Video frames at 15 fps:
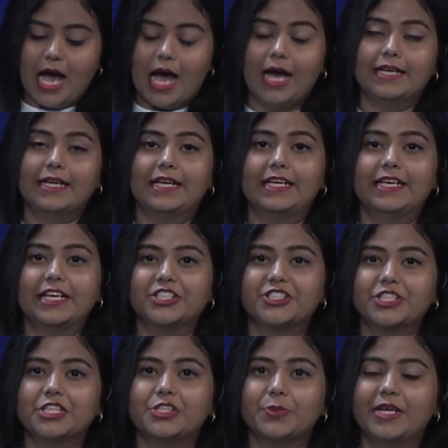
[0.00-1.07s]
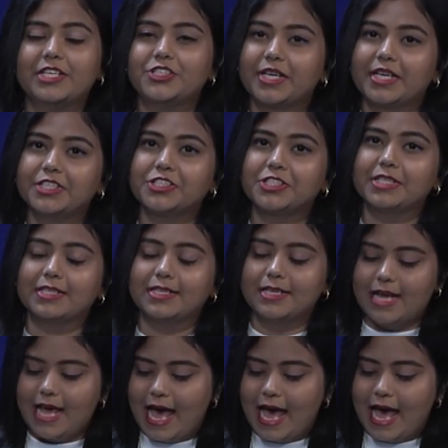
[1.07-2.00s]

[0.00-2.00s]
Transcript: Her dedication to education